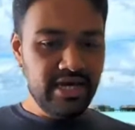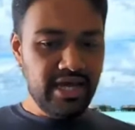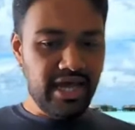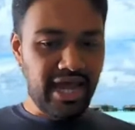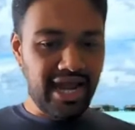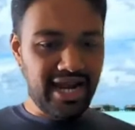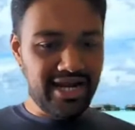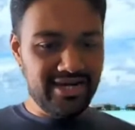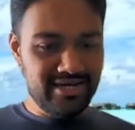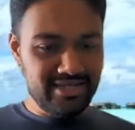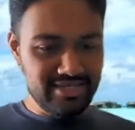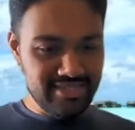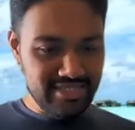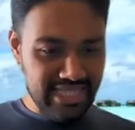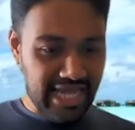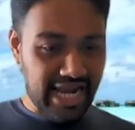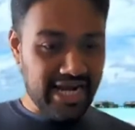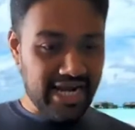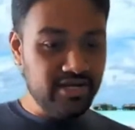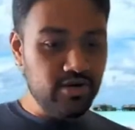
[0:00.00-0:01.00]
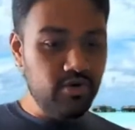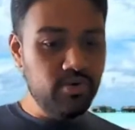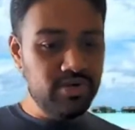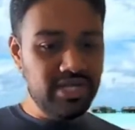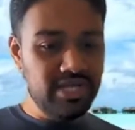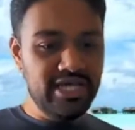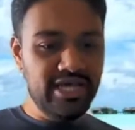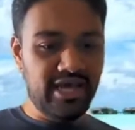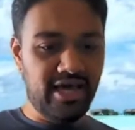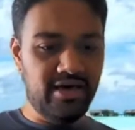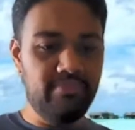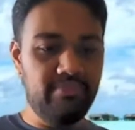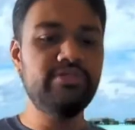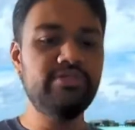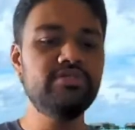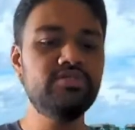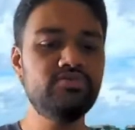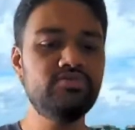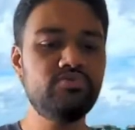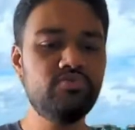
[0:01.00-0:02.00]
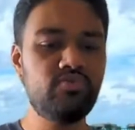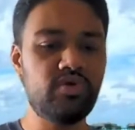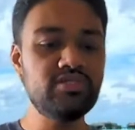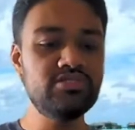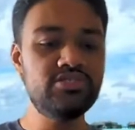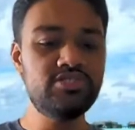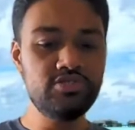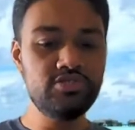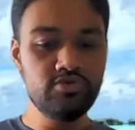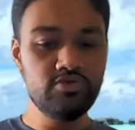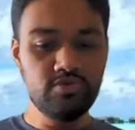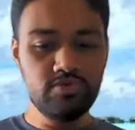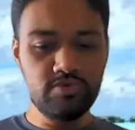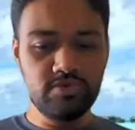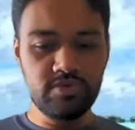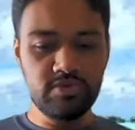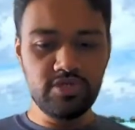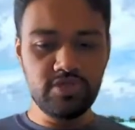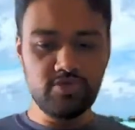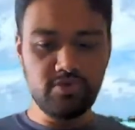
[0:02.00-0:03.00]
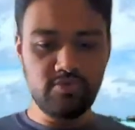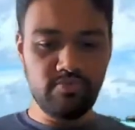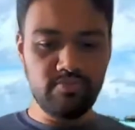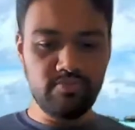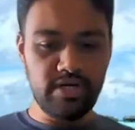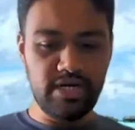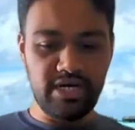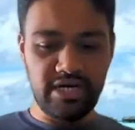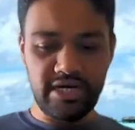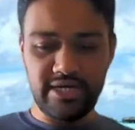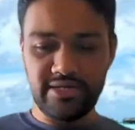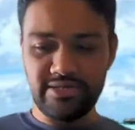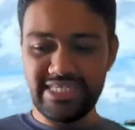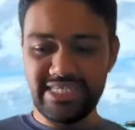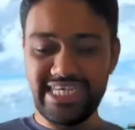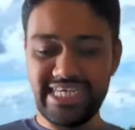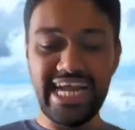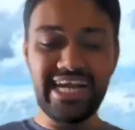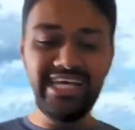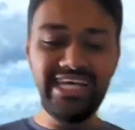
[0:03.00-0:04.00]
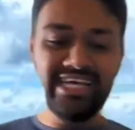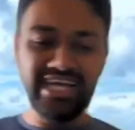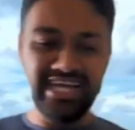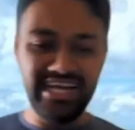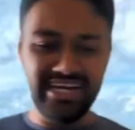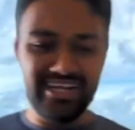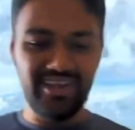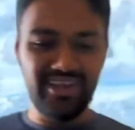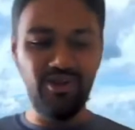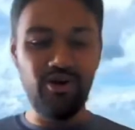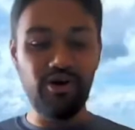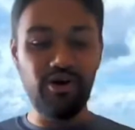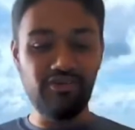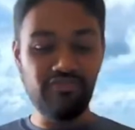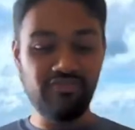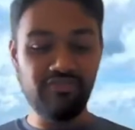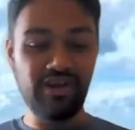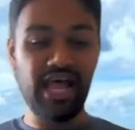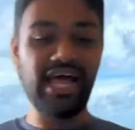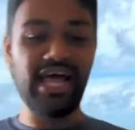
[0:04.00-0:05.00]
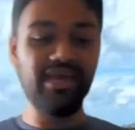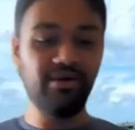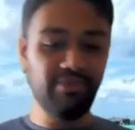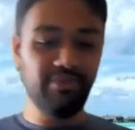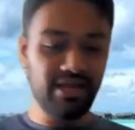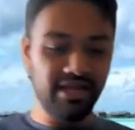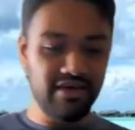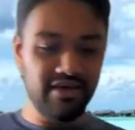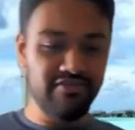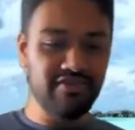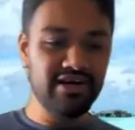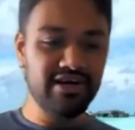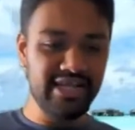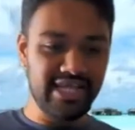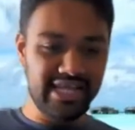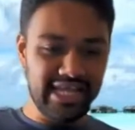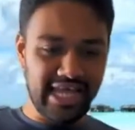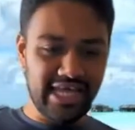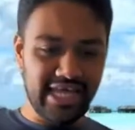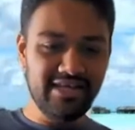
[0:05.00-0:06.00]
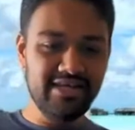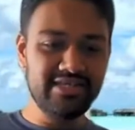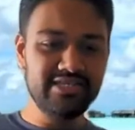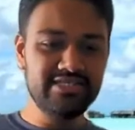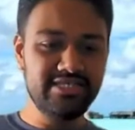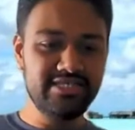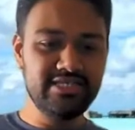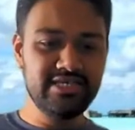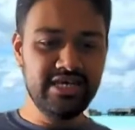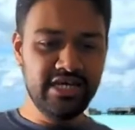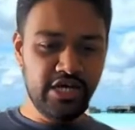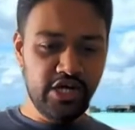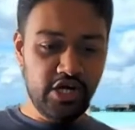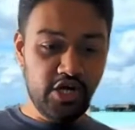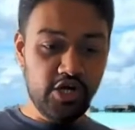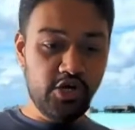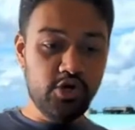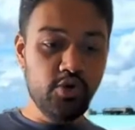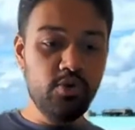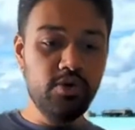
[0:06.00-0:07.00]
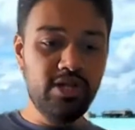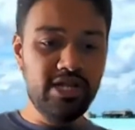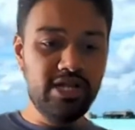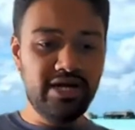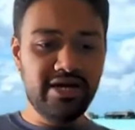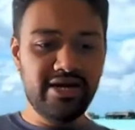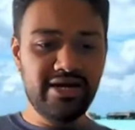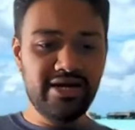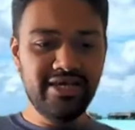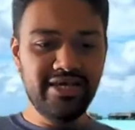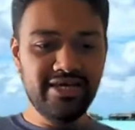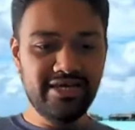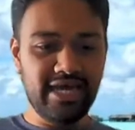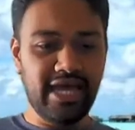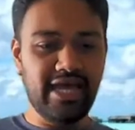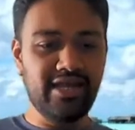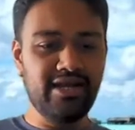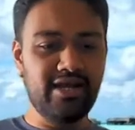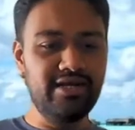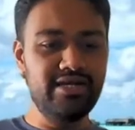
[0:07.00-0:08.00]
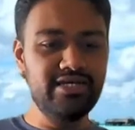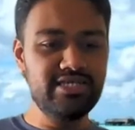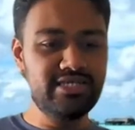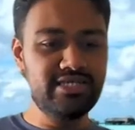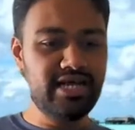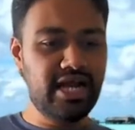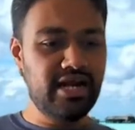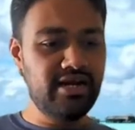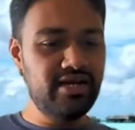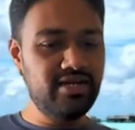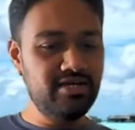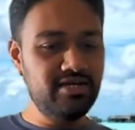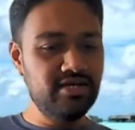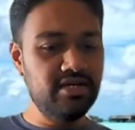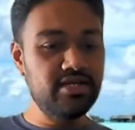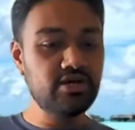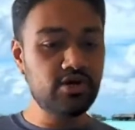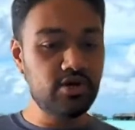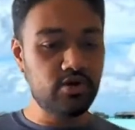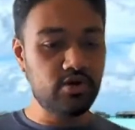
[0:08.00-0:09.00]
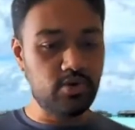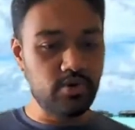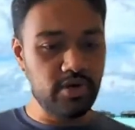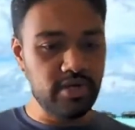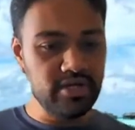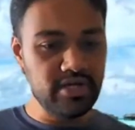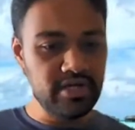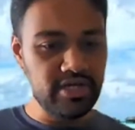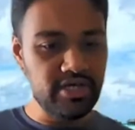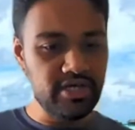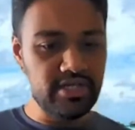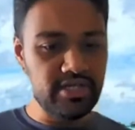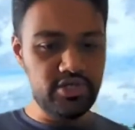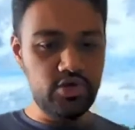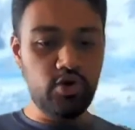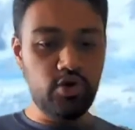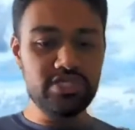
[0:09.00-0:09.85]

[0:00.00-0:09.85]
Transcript: And that only happens once dedicate a lot of time and effort and energy to learning and understanding and growing your